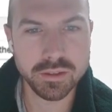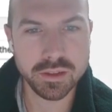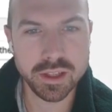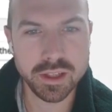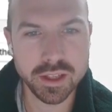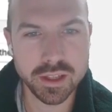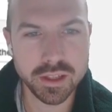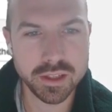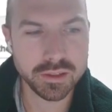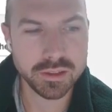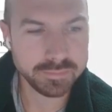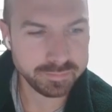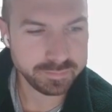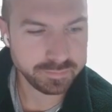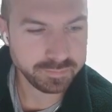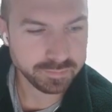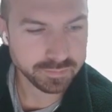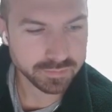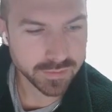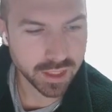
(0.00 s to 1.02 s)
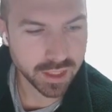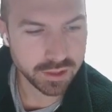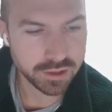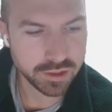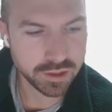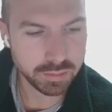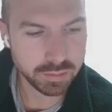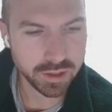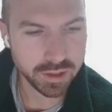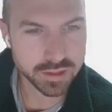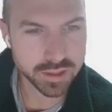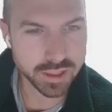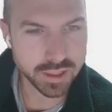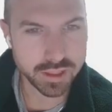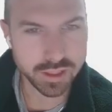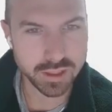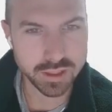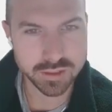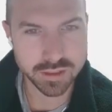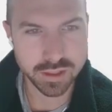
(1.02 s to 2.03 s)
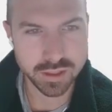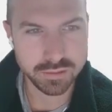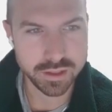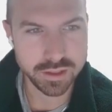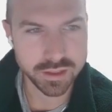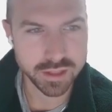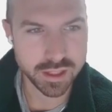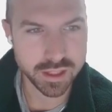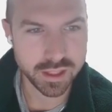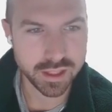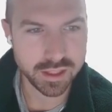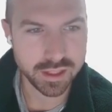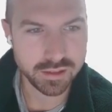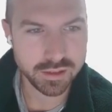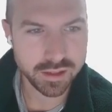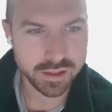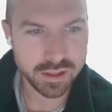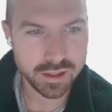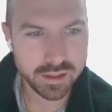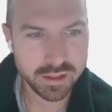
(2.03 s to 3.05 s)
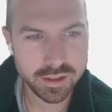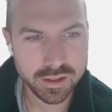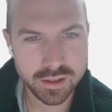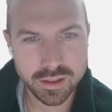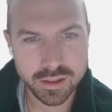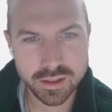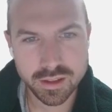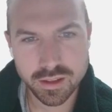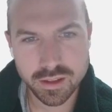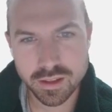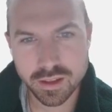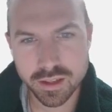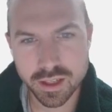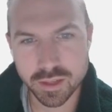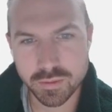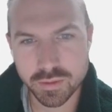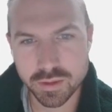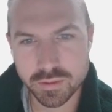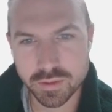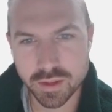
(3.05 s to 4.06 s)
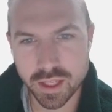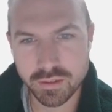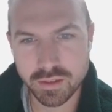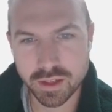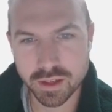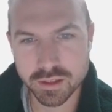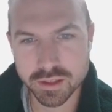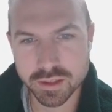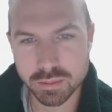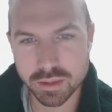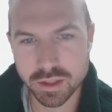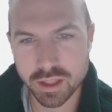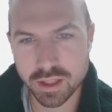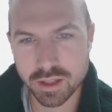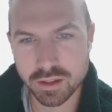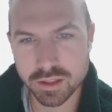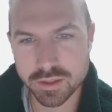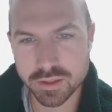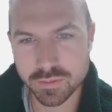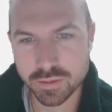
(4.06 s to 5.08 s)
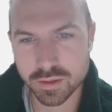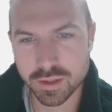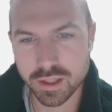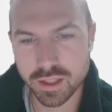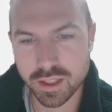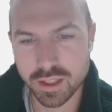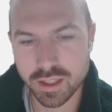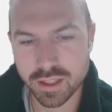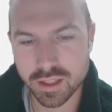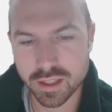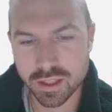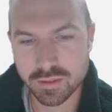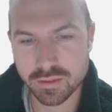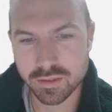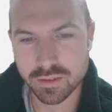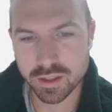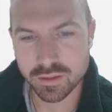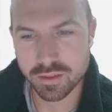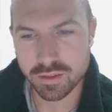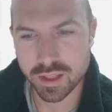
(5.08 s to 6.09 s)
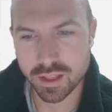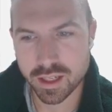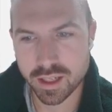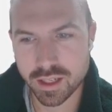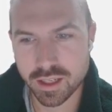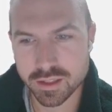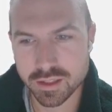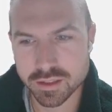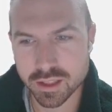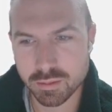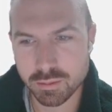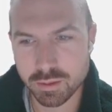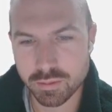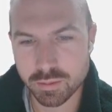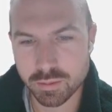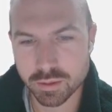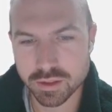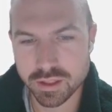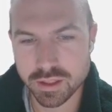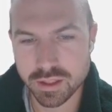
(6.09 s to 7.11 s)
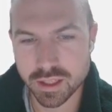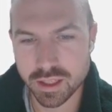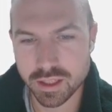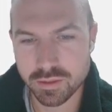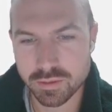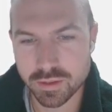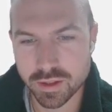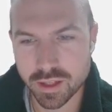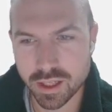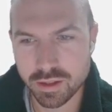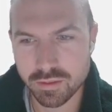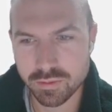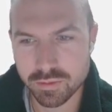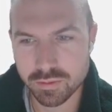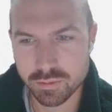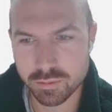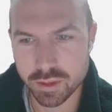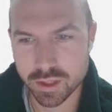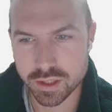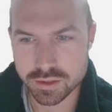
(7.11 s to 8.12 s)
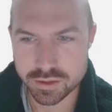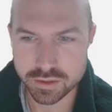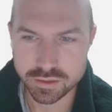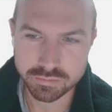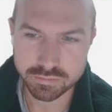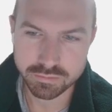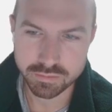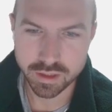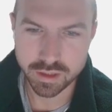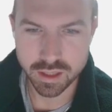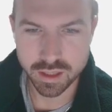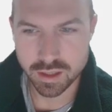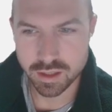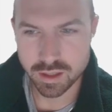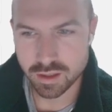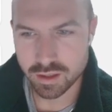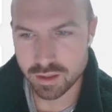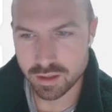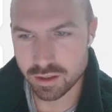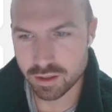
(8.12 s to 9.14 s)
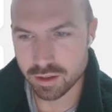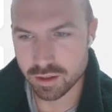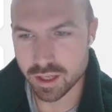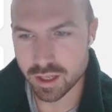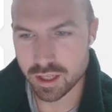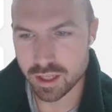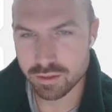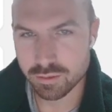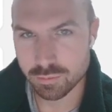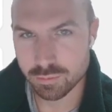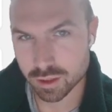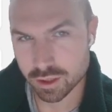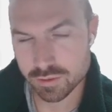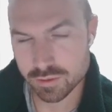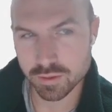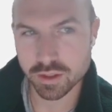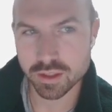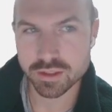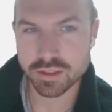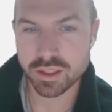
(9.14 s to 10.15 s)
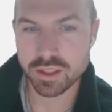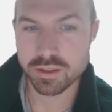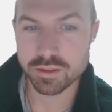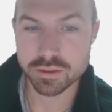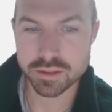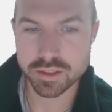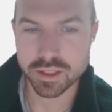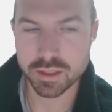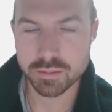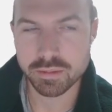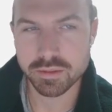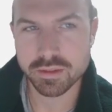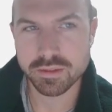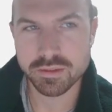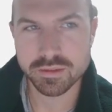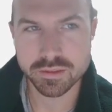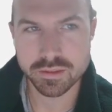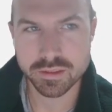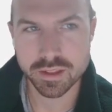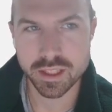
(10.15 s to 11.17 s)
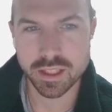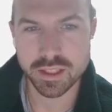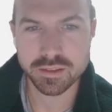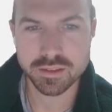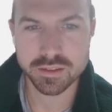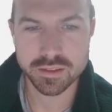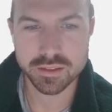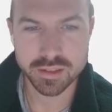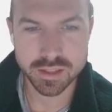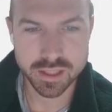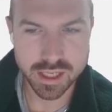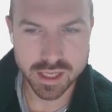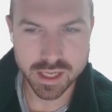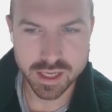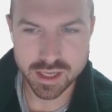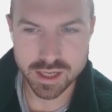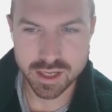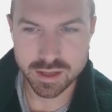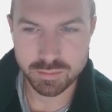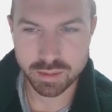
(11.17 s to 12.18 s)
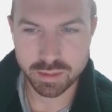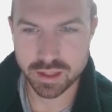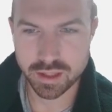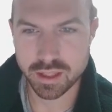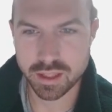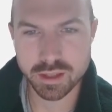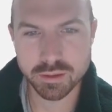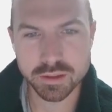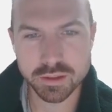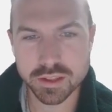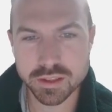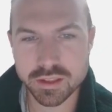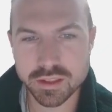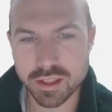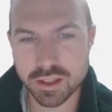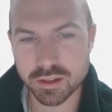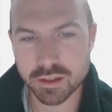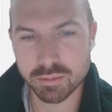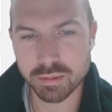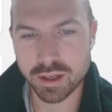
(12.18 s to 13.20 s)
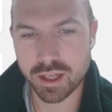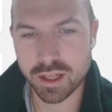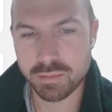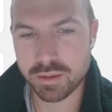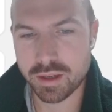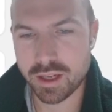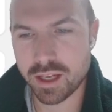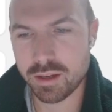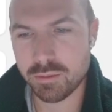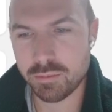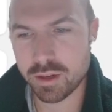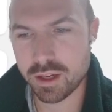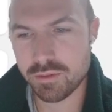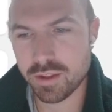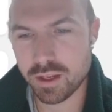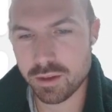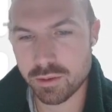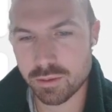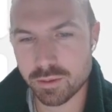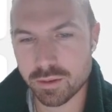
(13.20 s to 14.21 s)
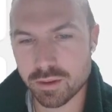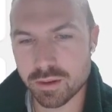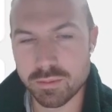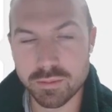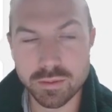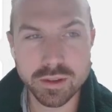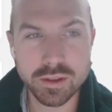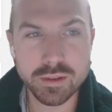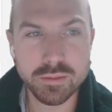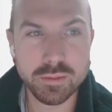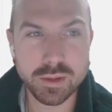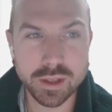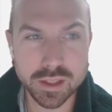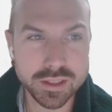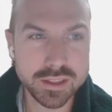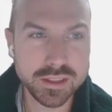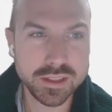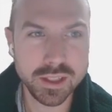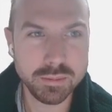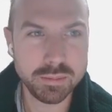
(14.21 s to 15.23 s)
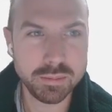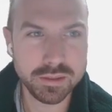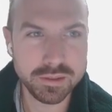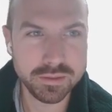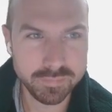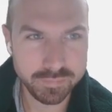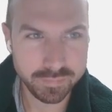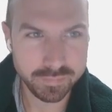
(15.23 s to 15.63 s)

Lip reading: over here in the shipping settings and we said, all right, if it's $5 or below, it's free. If not, it's going to be $14.95, which, okay, worked for a single sample, right? But then there was a scenario brought up, what if they order more than one sample?